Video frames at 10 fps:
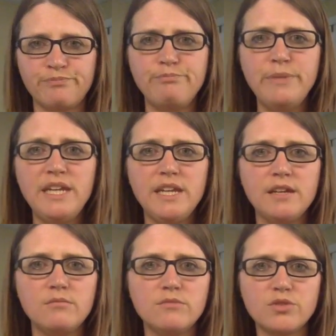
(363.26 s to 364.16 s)

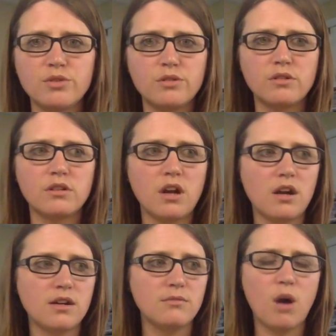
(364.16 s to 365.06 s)
mediums or
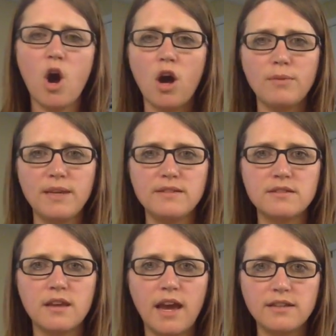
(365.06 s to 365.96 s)

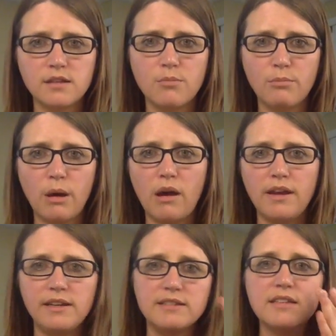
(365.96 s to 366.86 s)
hobbies has
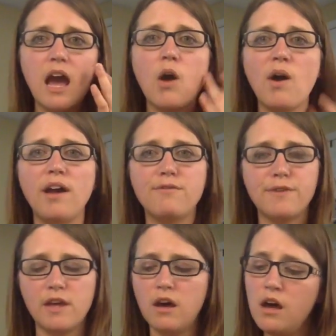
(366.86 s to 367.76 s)
combined, is how I
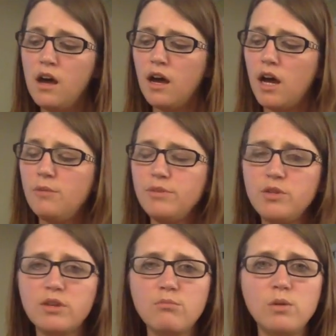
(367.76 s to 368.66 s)
feel.
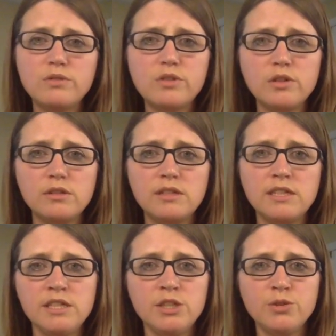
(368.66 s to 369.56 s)
You can most
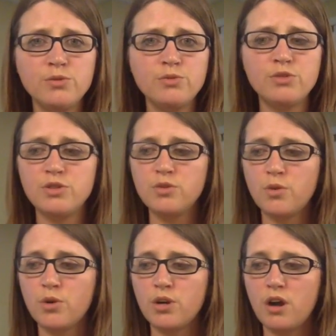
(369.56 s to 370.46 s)
certainly use
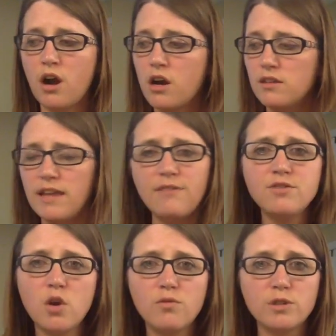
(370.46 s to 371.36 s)
your
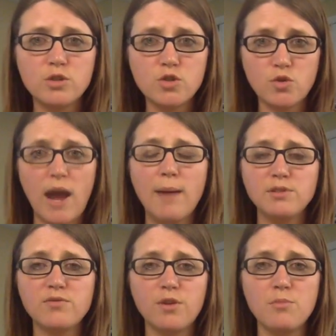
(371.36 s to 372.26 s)
leftover
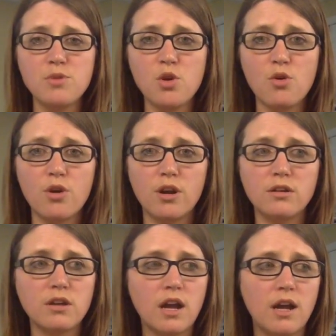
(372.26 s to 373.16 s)
scraps from
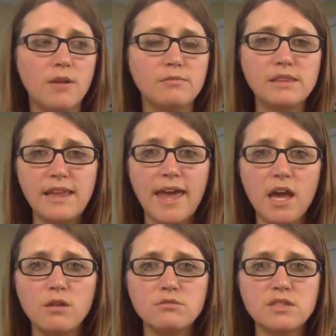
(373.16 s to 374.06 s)
your
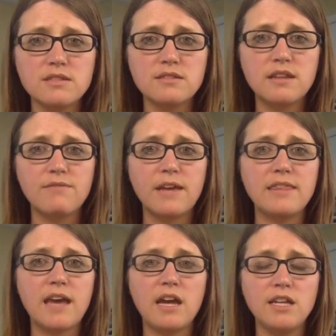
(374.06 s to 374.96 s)
layouts and stuff
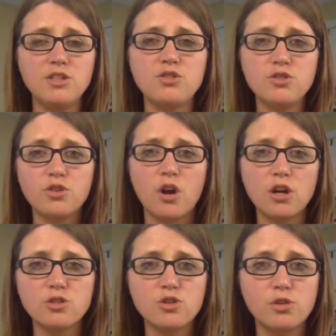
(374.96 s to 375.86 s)
like that into your
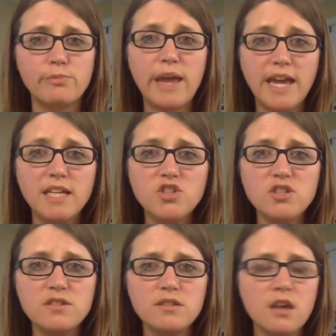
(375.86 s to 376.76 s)
art journal
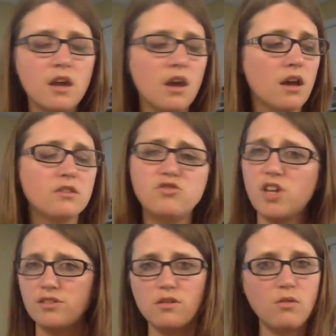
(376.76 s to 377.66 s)
pages.
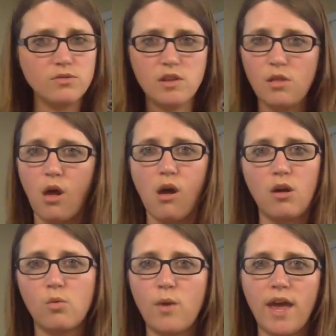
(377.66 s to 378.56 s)
Jessa goes a
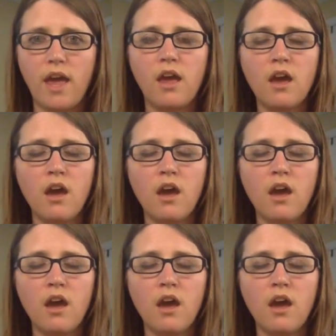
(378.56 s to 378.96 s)
long way.